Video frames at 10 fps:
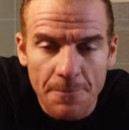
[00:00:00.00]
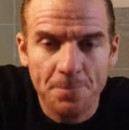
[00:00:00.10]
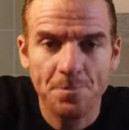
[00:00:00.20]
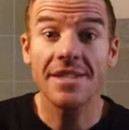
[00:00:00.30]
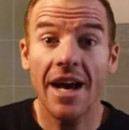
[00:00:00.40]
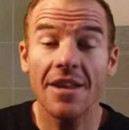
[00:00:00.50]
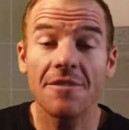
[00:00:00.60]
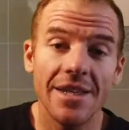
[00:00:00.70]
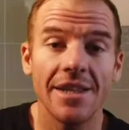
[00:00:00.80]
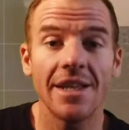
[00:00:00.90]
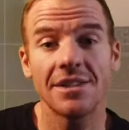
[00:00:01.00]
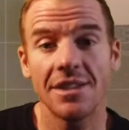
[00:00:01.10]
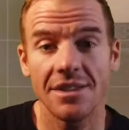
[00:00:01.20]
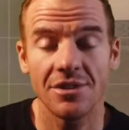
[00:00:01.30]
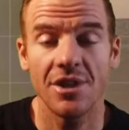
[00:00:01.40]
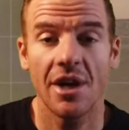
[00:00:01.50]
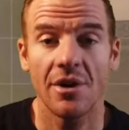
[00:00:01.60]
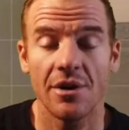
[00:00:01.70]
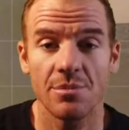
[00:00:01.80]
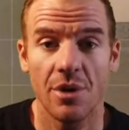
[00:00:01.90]
At the start, he thinks he's as
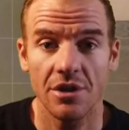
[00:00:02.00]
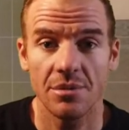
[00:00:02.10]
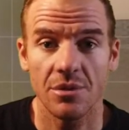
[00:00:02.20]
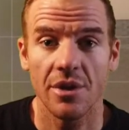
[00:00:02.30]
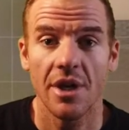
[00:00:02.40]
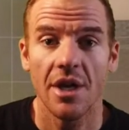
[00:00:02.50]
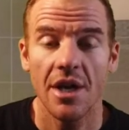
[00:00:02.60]
narrow as possible.